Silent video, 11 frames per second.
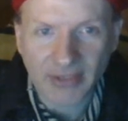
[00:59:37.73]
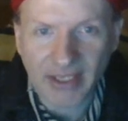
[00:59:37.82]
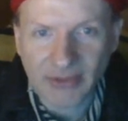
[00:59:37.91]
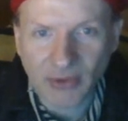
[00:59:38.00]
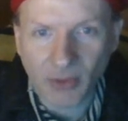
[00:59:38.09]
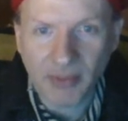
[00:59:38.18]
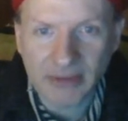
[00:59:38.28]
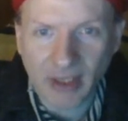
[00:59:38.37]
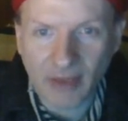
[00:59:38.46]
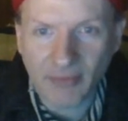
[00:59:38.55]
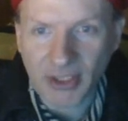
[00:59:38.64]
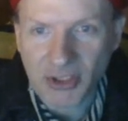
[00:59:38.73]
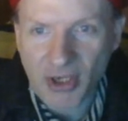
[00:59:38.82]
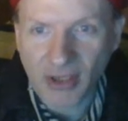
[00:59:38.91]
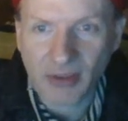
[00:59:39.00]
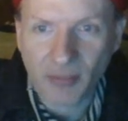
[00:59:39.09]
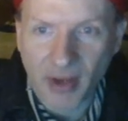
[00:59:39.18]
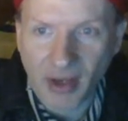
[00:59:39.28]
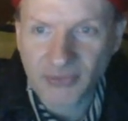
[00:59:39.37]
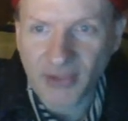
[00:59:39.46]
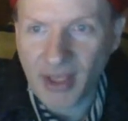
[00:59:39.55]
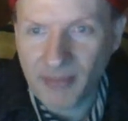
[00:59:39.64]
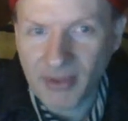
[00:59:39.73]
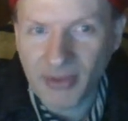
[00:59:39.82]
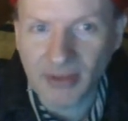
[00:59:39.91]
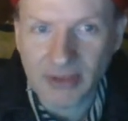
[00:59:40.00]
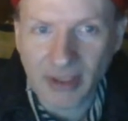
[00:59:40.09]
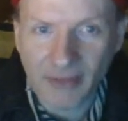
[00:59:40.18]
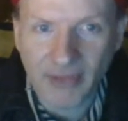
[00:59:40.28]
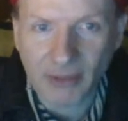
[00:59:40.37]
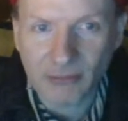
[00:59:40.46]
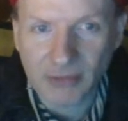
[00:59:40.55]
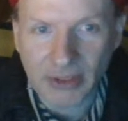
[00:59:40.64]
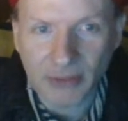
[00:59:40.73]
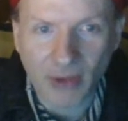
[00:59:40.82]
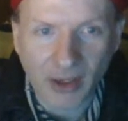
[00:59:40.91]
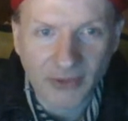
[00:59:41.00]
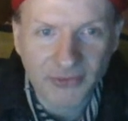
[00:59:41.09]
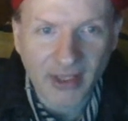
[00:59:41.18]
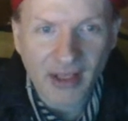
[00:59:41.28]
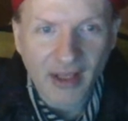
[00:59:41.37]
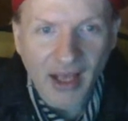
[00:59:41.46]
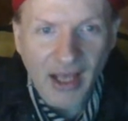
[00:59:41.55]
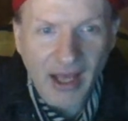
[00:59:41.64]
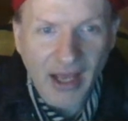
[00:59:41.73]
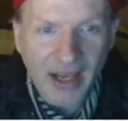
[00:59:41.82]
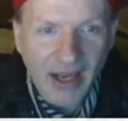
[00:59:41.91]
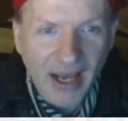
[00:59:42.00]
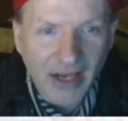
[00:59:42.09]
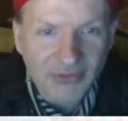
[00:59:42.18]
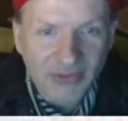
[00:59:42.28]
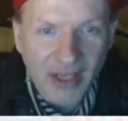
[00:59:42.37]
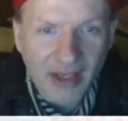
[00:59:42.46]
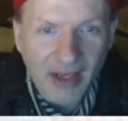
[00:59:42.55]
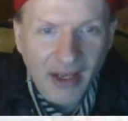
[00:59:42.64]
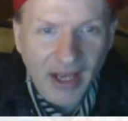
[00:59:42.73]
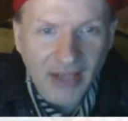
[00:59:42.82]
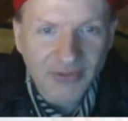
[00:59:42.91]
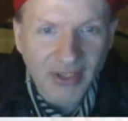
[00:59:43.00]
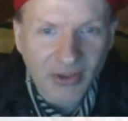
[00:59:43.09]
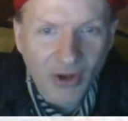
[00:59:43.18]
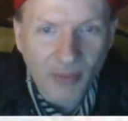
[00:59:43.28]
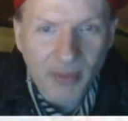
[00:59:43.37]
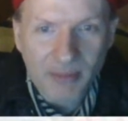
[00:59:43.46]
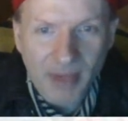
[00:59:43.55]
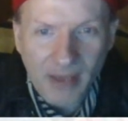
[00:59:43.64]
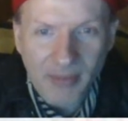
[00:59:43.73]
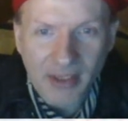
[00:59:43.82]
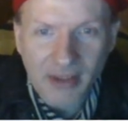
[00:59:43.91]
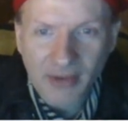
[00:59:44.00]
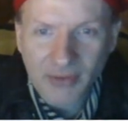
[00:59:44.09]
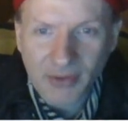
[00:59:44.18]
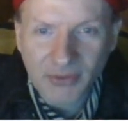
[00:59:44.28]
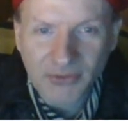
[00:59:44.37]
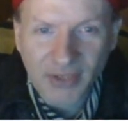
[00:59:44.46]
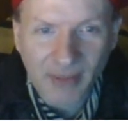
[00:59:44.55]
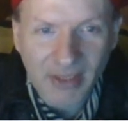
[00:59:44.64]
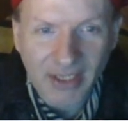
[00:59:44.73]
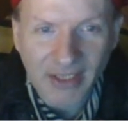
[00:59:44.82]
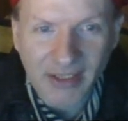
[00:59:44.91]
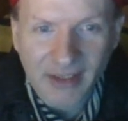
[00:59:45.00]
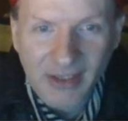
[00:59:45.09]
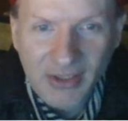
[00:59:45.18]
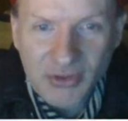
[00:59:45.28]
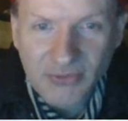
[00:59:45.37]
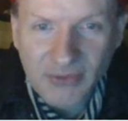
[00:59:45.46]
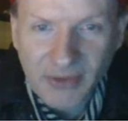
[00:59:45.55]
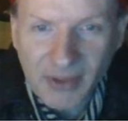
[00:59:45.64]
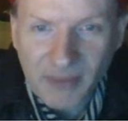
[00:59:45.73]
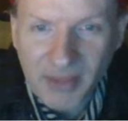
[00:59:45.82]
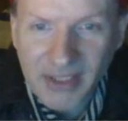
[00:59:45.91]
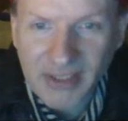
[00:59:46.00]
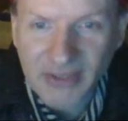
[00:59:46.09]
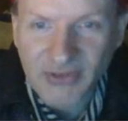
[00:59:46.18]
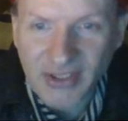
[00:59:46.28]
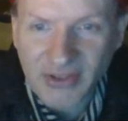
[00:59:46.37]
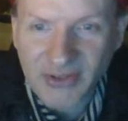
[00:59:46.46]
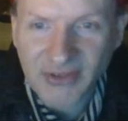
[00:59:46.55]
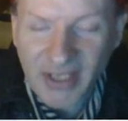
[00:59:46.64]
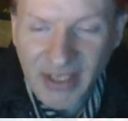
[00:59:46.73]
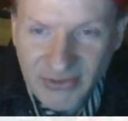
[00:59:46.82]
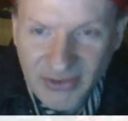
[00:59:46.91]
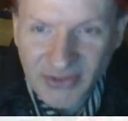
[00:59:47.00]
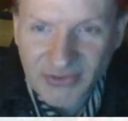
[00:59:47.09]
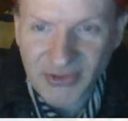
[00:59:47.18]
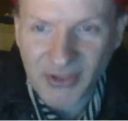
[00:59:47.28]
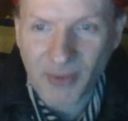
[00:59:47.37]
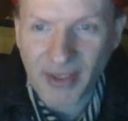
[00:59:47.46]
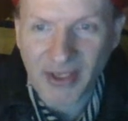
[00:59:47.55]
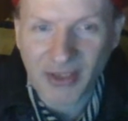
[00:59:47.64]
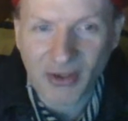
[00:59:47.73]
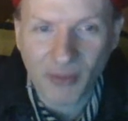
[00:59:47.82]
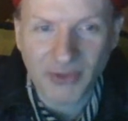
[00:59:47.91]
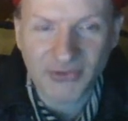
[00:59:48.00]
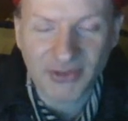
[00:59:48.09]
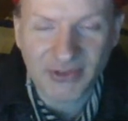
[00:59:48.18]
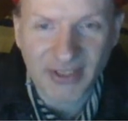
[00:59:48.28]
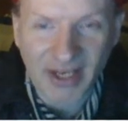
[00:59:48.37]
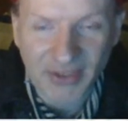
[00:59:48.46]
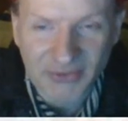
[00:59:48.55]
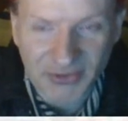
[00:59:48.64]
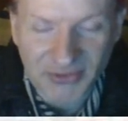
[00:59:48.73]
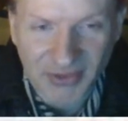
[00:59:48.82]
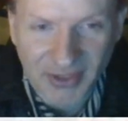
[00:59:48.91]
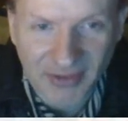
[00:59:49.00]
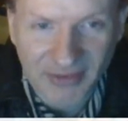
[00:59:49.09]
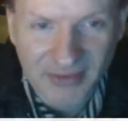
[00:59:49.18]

And I don't mean love on a chocolate box. I mean the love that really rocks. I say, call me baby, the good time lady. Just look at me, and it's easy to see why they call me Cindy Ecstasy."